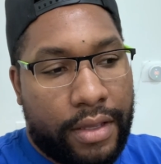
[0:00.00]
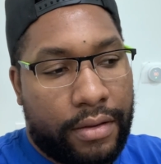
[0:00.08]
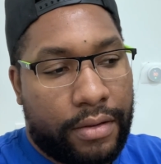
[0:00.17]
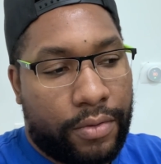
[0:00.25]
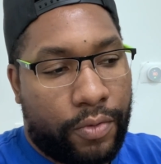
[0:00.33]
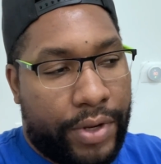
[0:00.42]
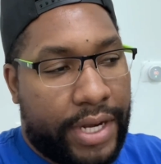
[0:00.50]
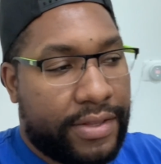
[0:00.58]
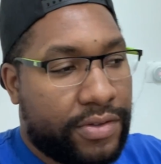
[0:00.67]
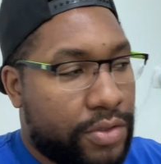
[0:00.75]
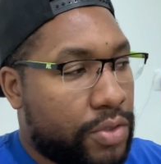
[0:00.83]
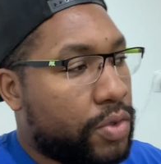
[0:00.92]
We need
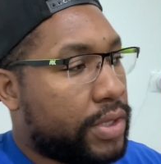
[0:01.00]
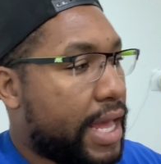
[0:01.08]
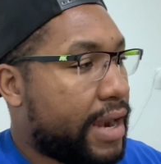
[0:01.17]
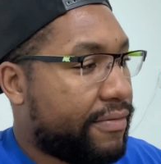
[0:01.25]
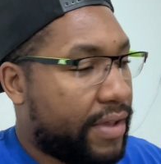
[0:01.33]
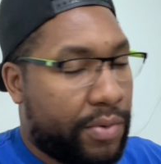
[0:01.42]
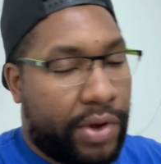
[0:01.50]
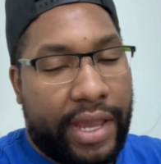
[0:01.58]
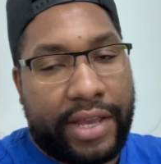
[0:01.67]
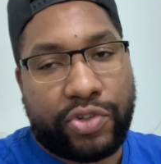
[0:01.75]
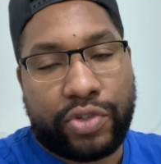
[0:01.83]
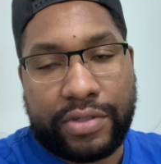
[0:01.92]
to do a lot of
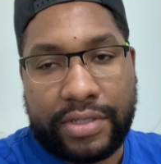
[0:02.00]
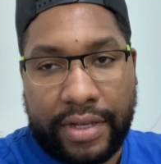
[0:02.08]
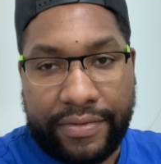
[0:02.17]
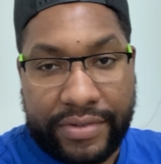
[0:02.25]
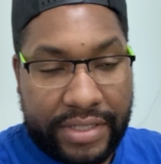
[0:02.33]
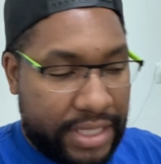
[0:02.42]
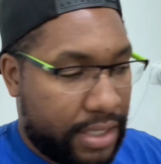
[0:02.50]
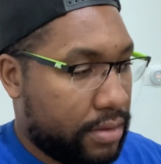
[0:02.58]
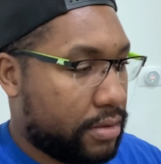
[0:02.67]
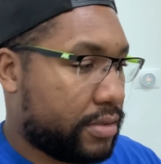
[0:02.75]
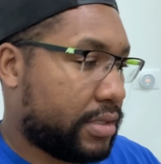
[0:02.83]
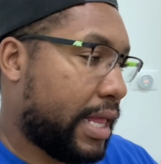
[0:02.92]
fabrication stuff still.
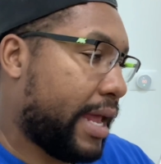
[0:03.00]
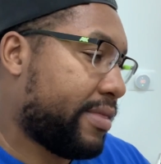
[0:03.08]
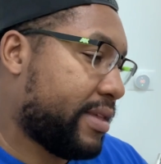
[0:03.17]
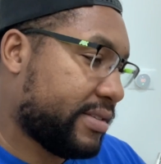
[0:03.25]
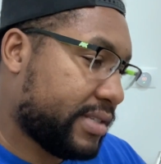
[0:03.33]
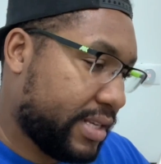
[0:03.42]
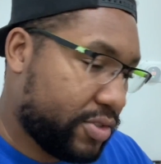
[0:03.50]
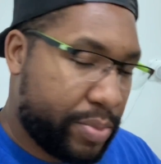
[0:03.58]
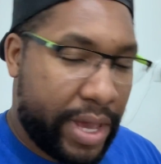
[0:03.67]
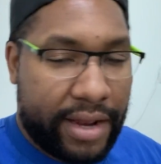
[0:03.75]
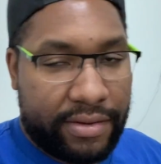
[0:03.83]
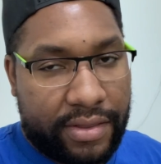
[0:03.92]
There's a lot of things that need to be
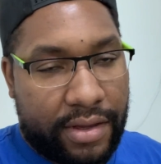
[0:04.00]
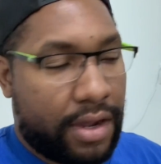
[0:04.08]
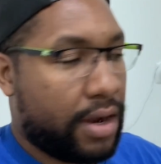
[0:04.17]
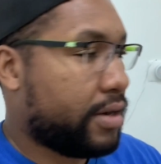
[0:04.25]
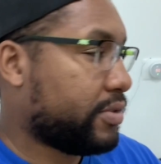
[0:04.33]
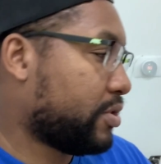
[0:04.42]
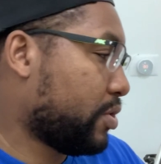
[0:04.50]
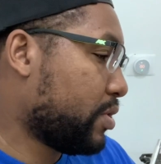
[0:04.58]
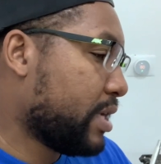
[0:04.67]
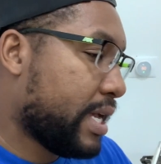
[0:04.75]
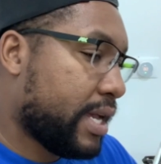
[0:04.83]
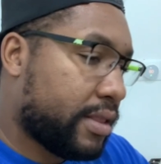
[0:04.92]
added to the car. So
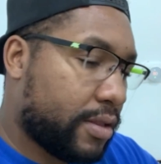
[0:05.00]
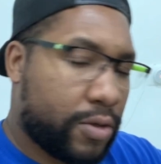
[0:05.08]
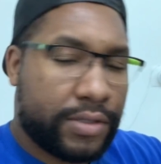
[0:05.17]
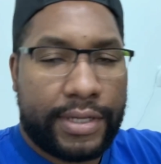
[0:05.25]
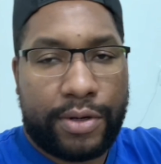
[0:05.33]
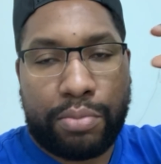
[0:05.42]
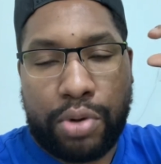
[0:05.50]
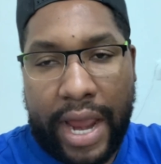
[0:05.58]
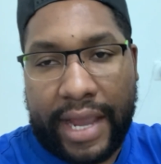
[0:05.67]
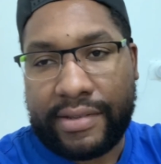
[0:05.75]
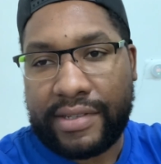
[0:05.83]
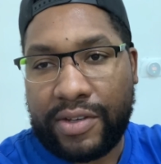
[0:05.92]
those little
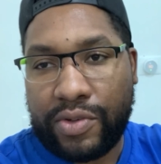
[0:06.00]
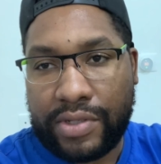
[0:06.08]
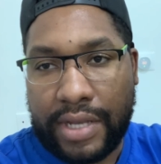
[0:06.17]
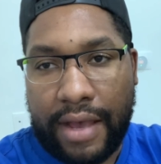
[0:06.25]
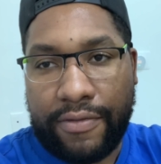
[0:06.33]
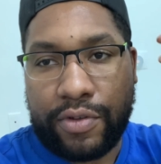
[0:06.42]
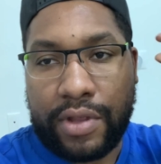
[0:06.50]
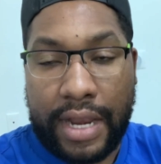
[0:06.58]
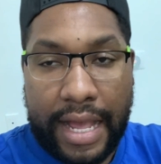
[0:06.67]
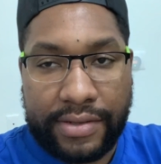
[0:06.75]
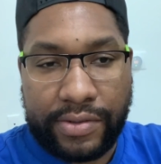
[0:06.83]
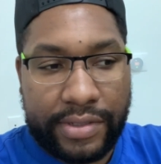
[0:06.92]
brackets that you saw for the
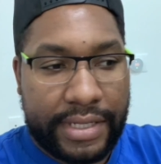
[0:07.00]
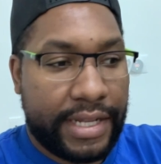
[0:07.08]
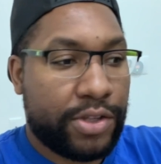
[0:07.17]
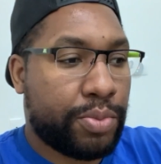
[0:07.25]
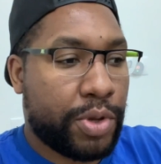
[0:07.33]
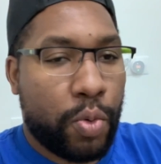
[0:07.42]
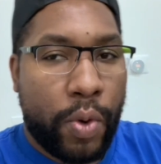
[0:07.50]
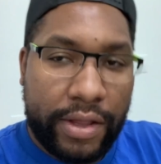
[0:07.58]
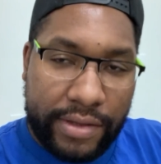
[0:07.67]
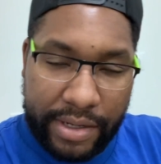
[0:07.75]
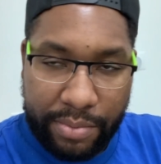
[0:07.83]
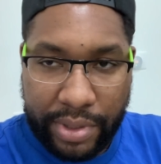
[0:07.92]
nozzles, they need to be
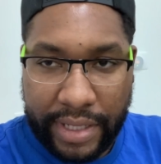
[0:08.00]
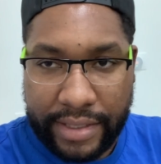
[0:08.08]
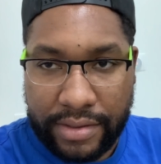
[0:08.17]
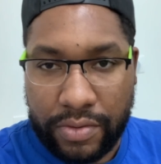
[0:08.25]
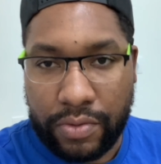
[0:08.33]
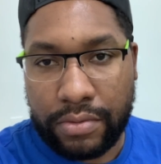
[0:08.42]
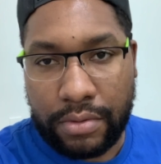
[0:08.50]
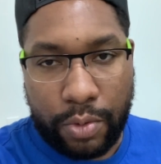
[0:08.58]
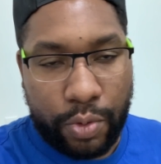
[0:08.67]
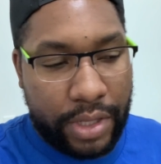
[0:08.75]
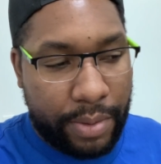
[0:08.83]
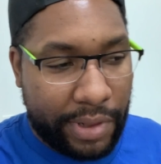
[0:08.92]
welded in place where
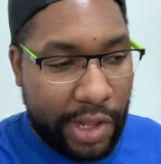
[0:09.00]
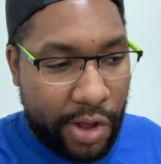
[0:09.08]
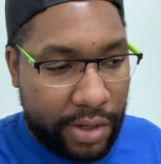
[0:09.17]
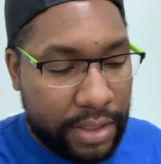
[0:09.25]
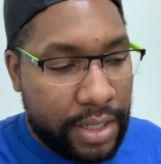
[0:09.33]
they belong.